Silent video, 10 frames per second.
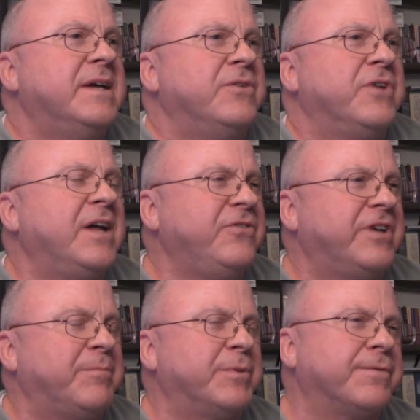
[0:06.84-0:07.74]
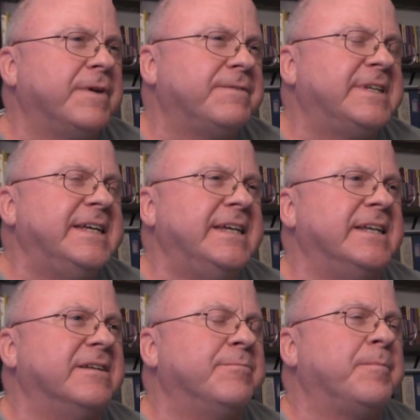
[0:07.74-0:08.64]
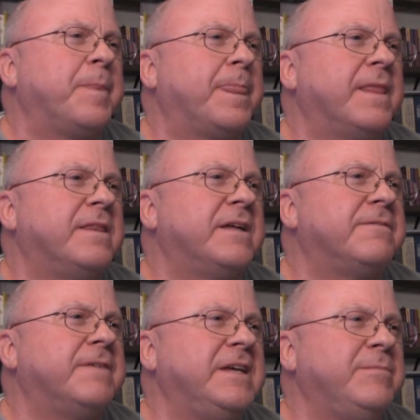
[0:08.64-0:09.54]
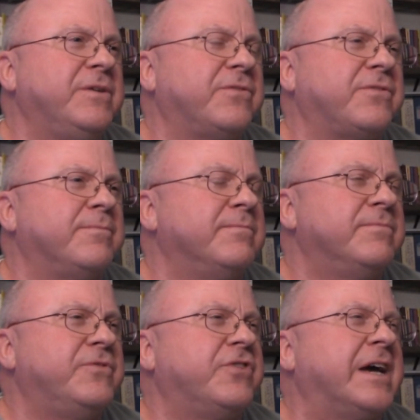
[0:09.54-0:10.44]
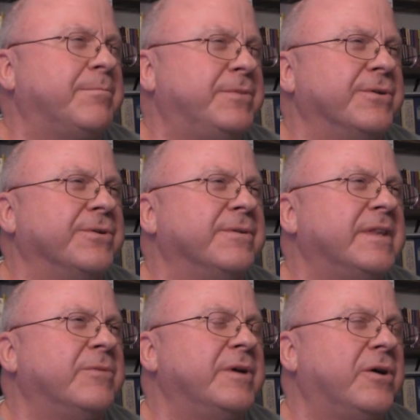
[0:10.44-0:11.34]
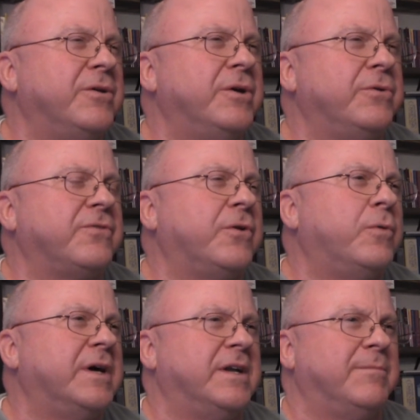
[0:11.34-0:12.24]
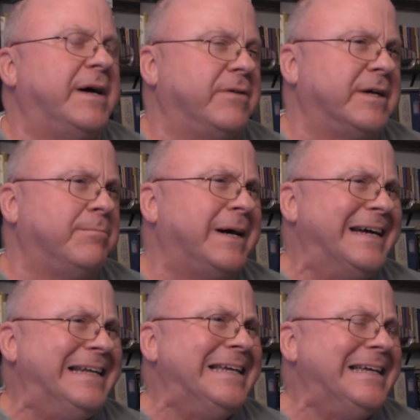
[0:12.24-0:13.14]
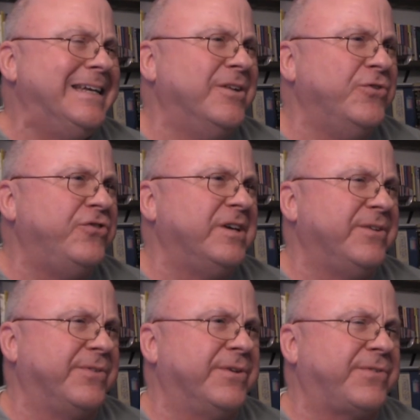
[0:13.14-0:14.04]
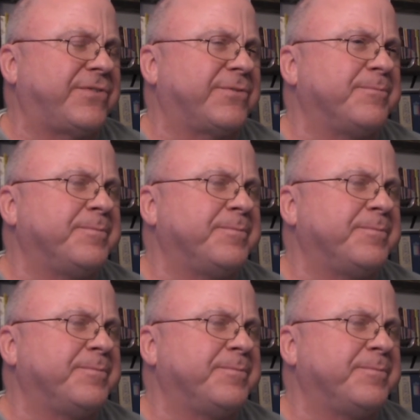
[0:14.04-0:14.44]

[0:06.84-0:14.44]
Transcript: John chapter 15, that famous chapter that we all know so well about abiding in Jesus.